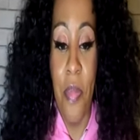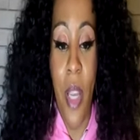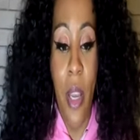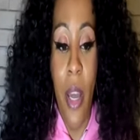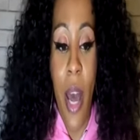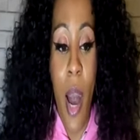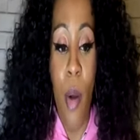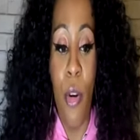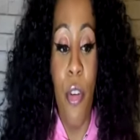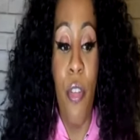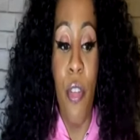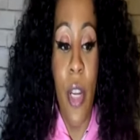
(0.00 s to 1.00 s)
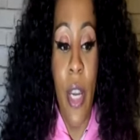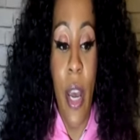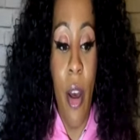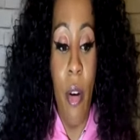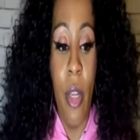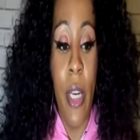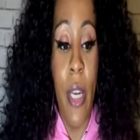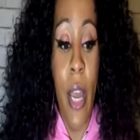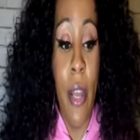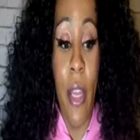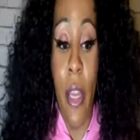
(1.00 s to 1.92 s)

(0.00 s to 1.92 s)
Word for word: i would freak out and and